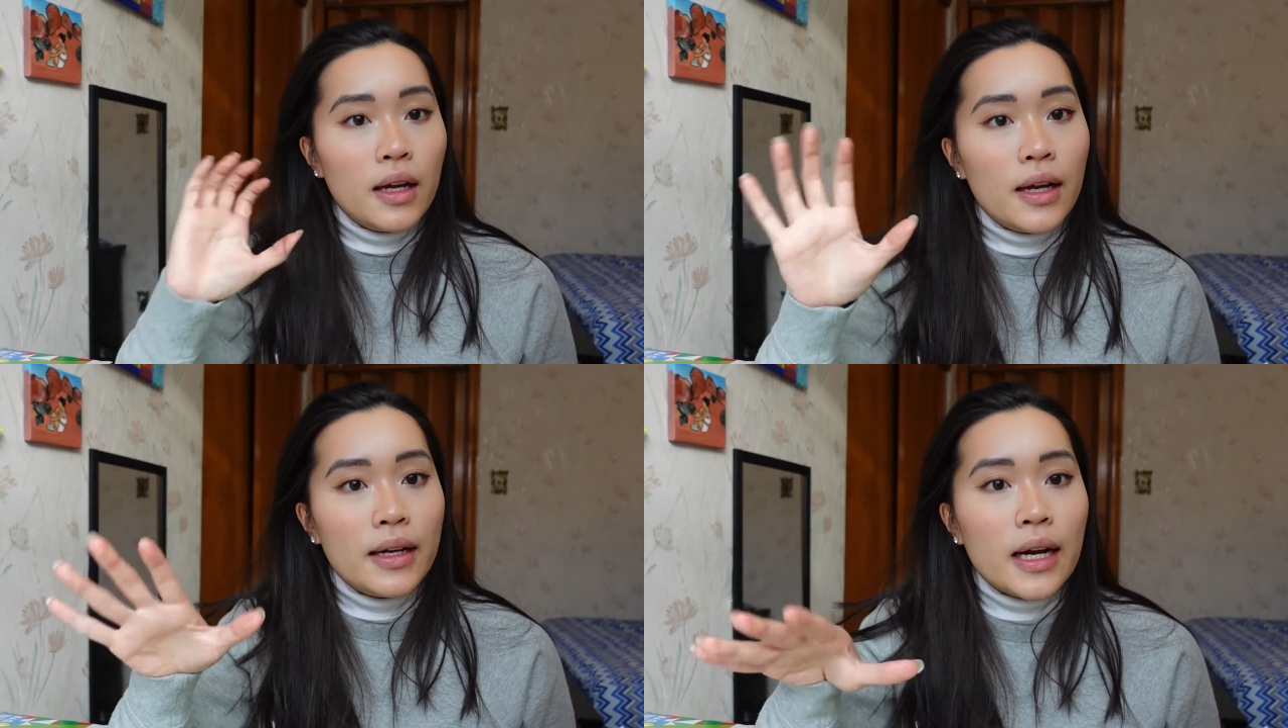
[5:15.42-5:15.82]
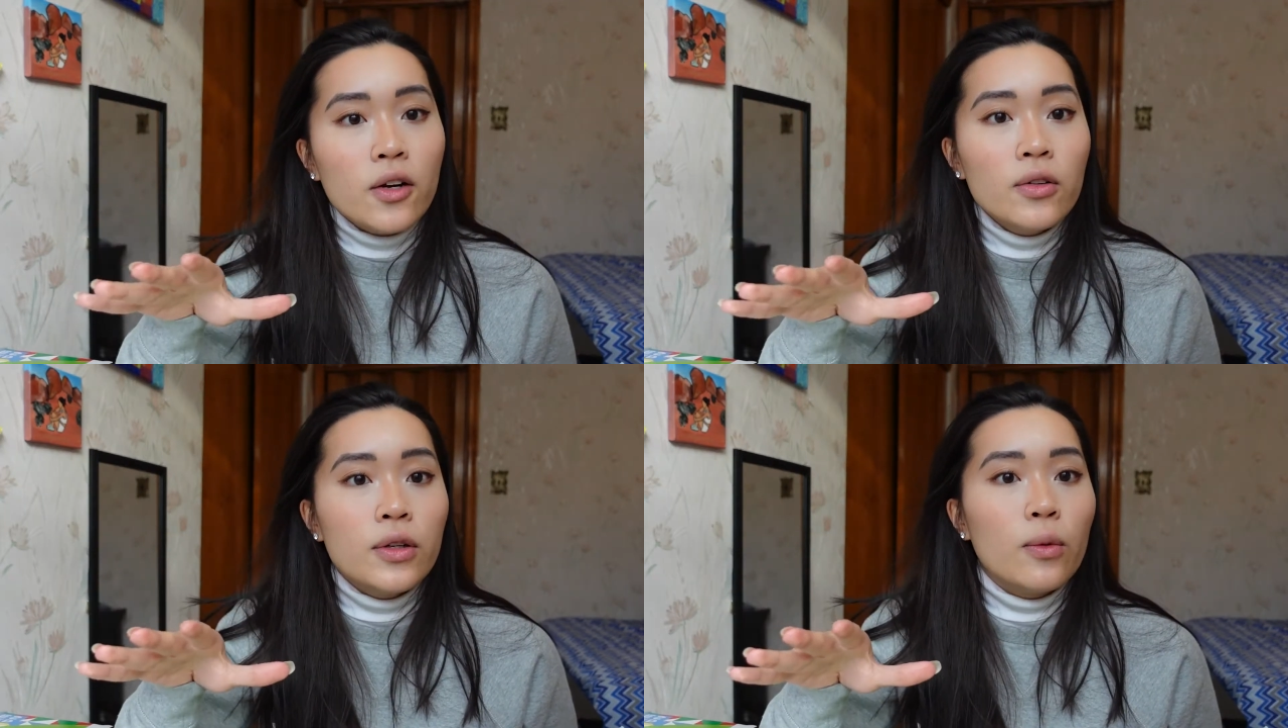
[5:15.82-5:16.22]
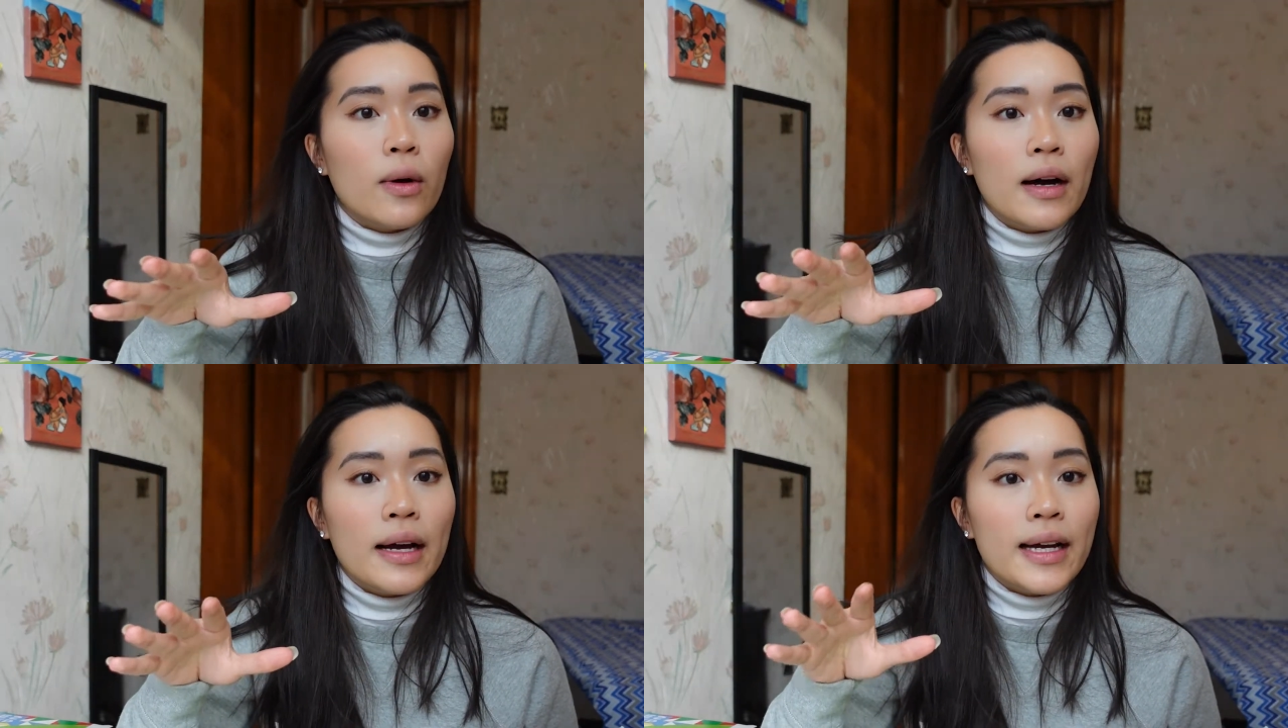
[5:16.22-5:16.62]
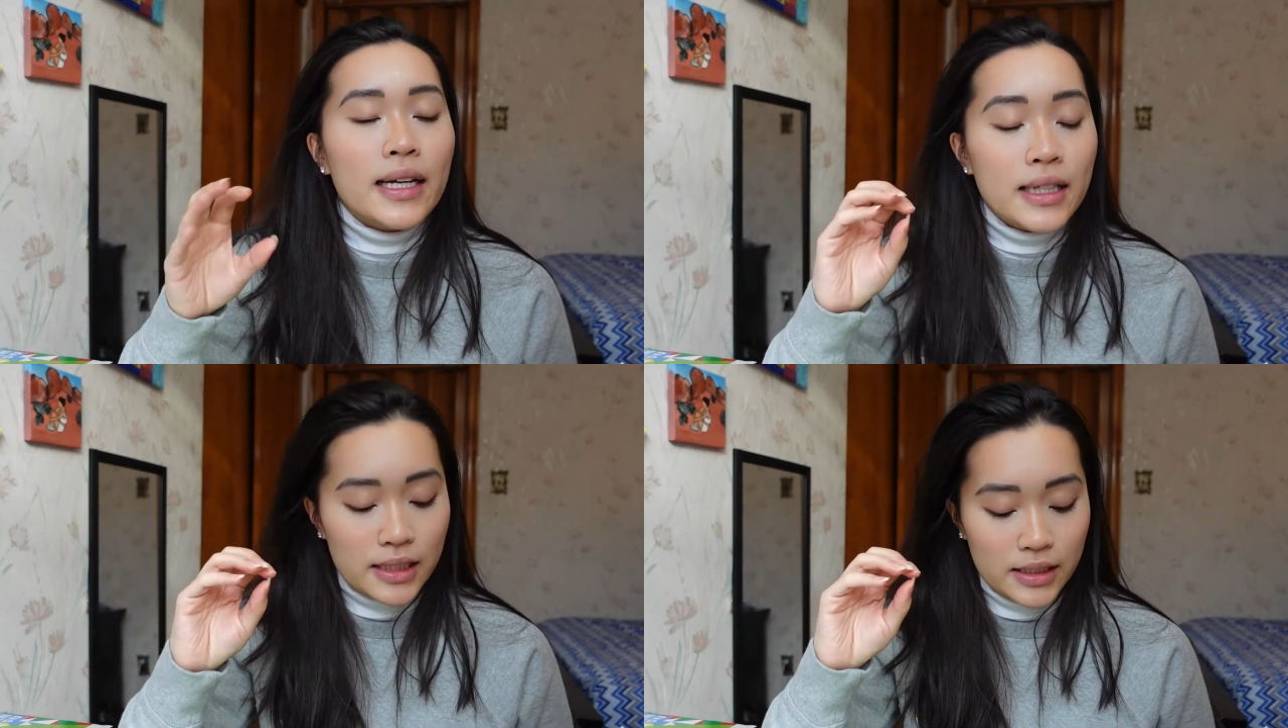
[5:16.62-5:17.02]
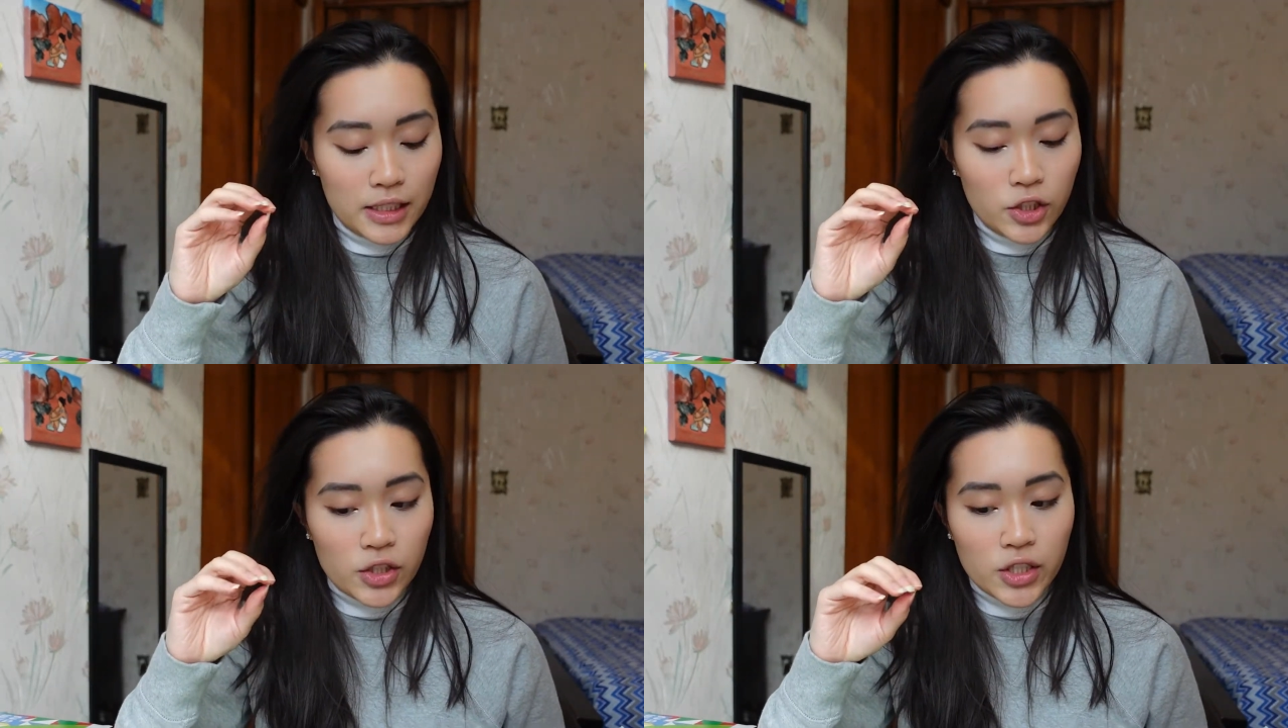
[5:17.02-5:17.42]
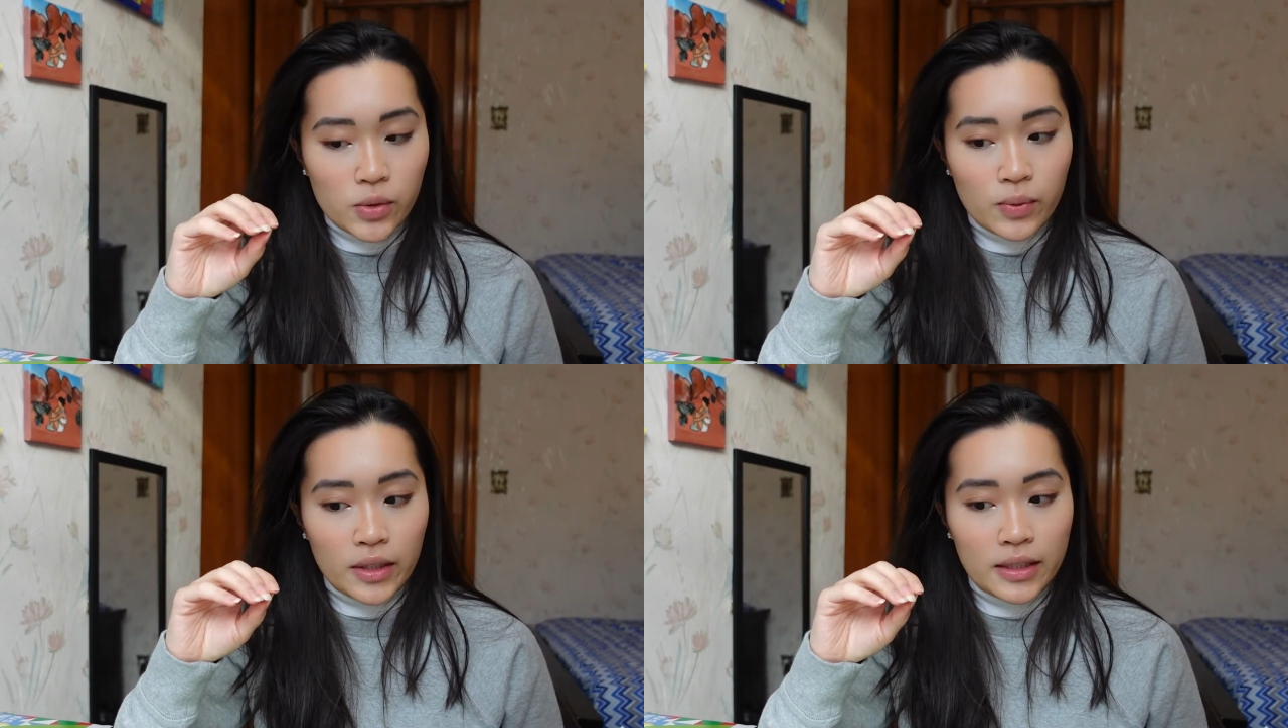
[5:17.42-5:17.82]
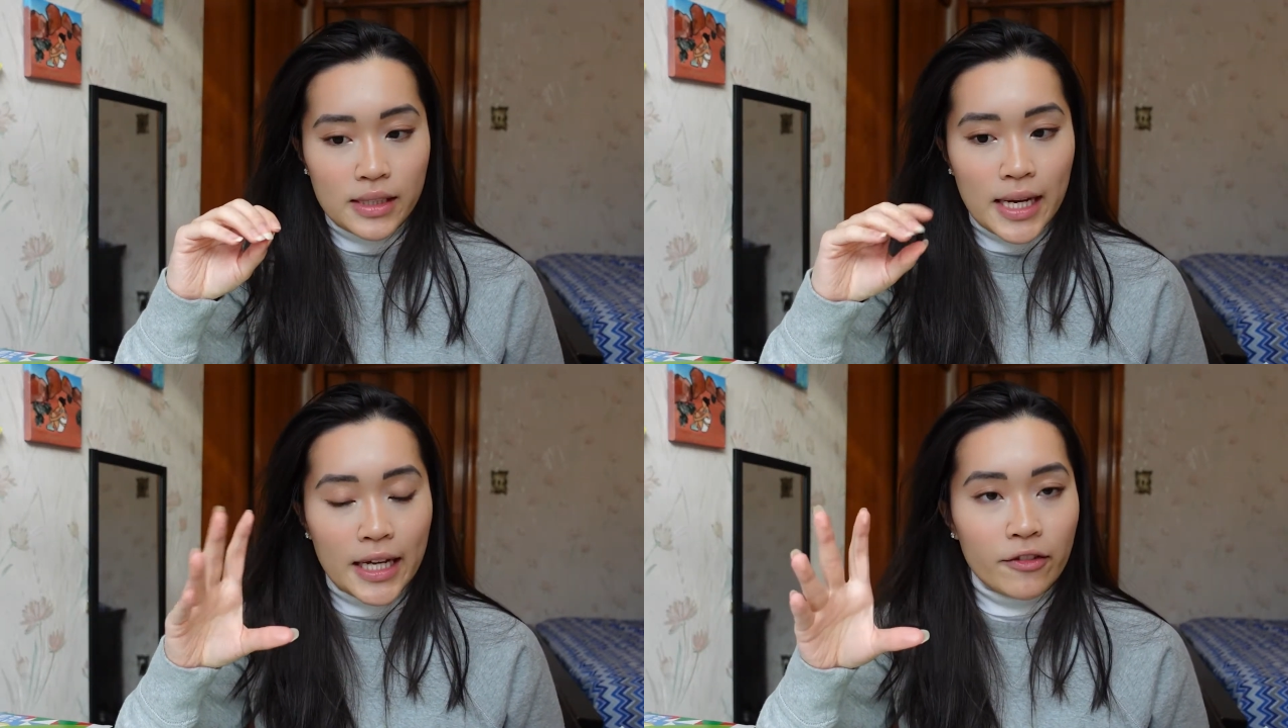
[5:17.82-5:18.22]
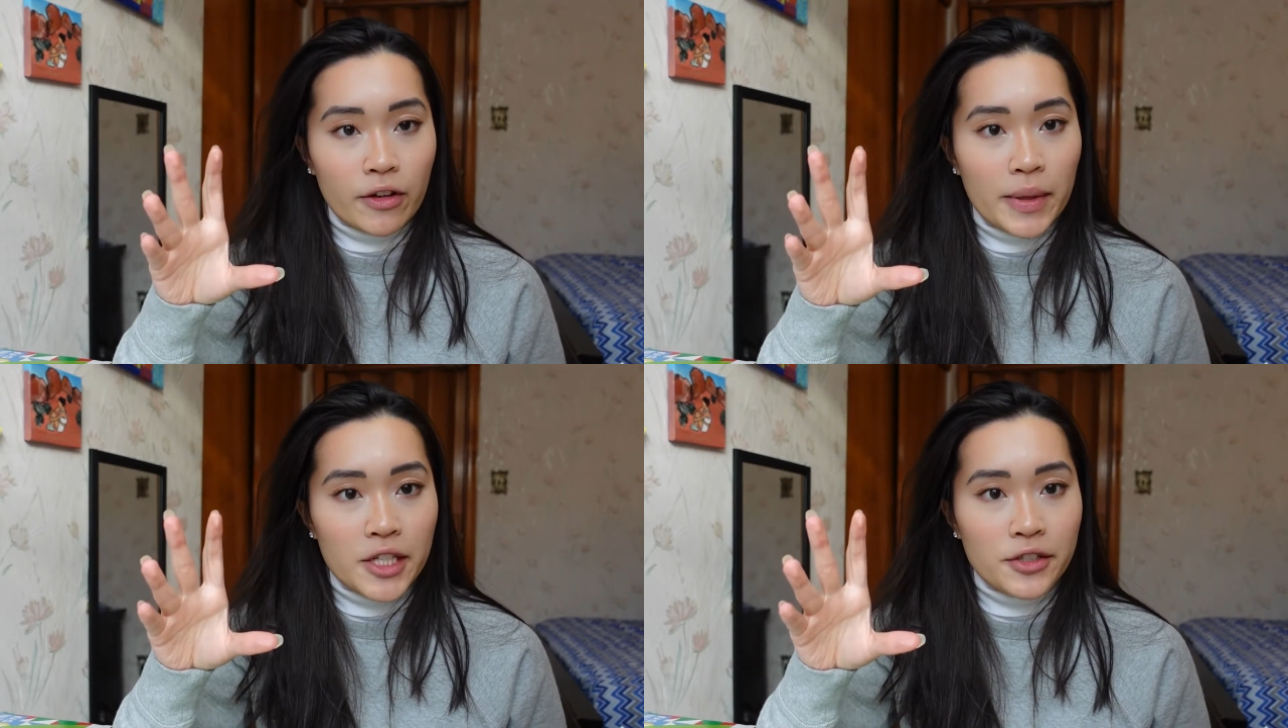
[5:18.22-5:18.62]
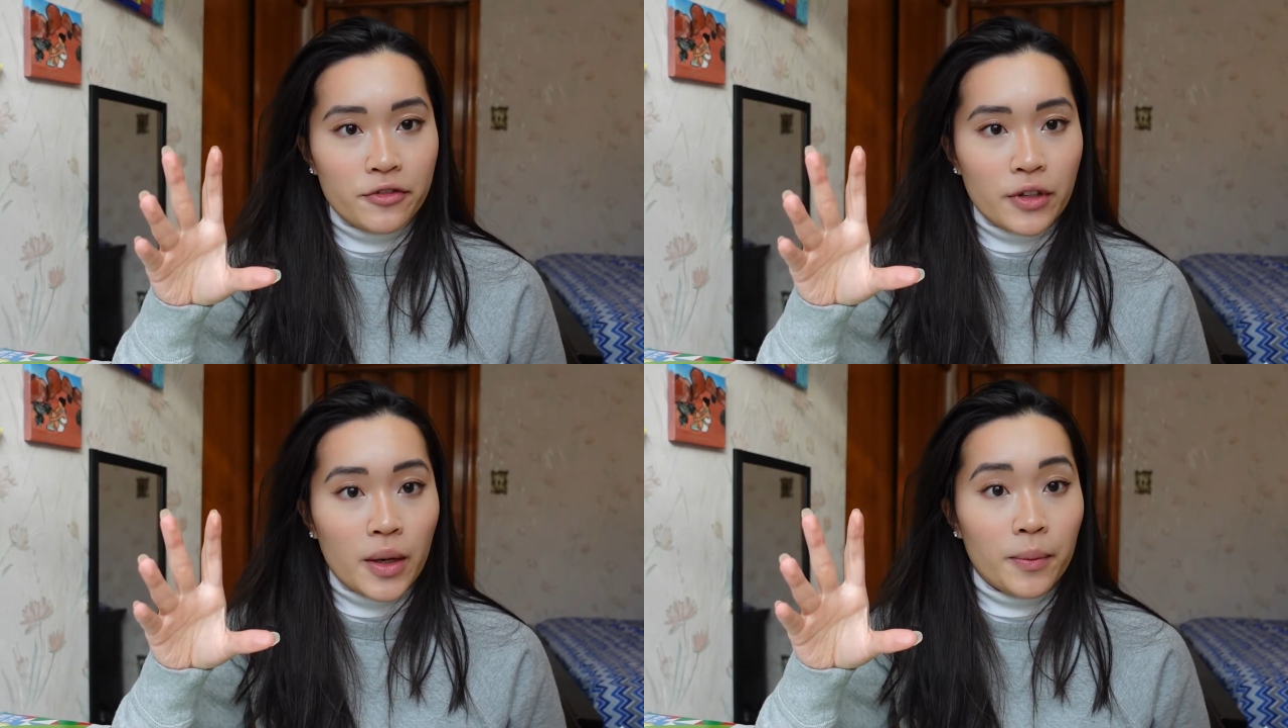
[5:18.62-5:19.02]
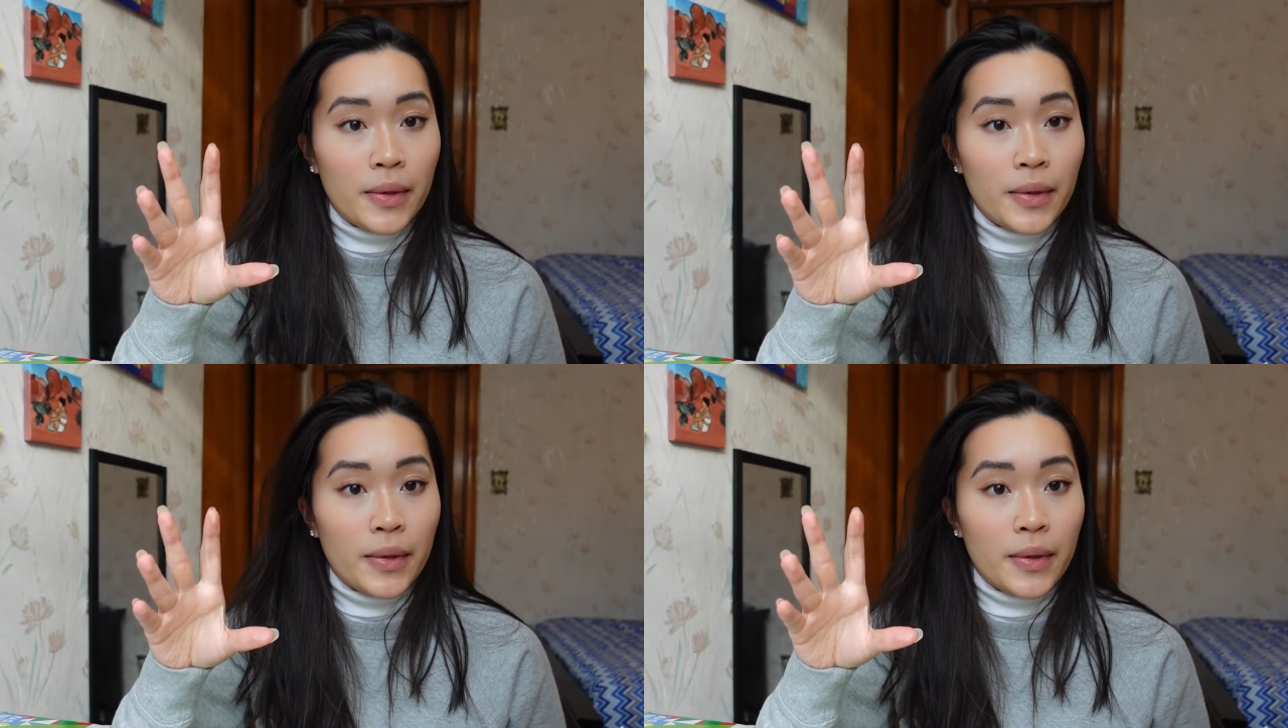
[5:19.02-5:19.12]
And I don't know why teachers would take information from